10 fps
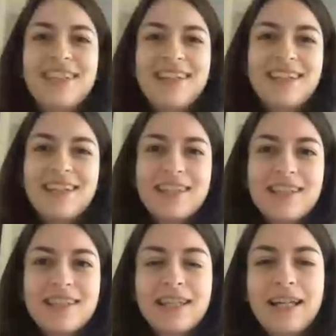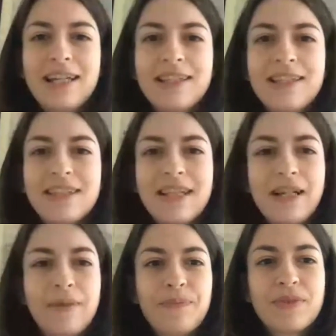ankit and
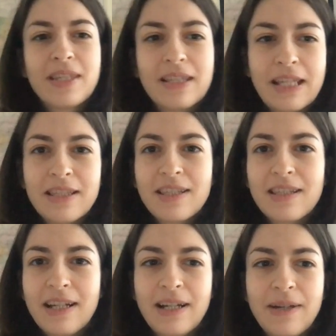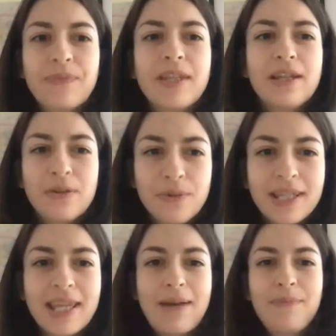um, let's um,
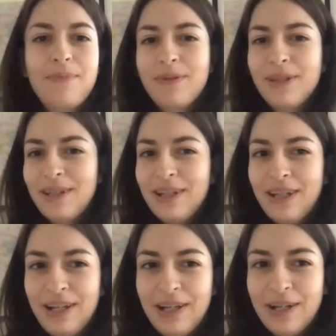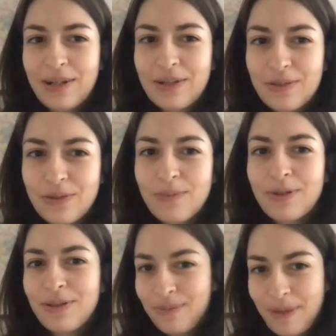recap uh,
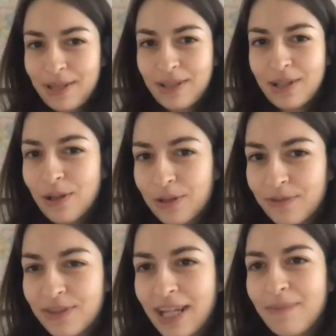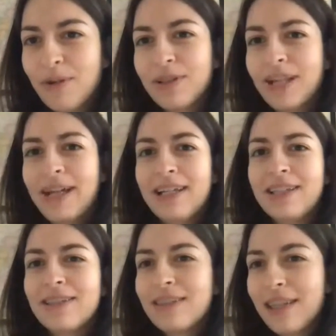consumers spend a lot of time
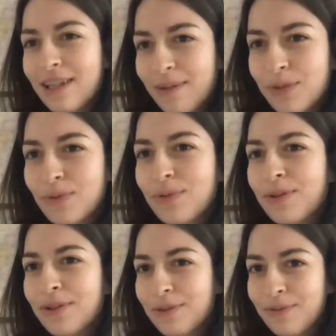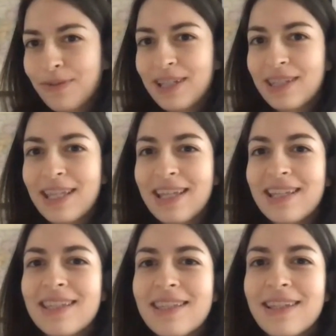online. They uh. come to Google to find
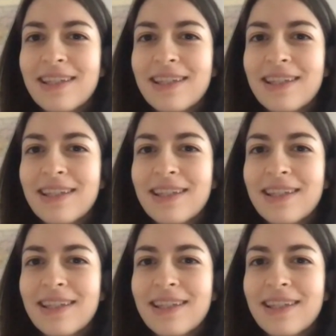things.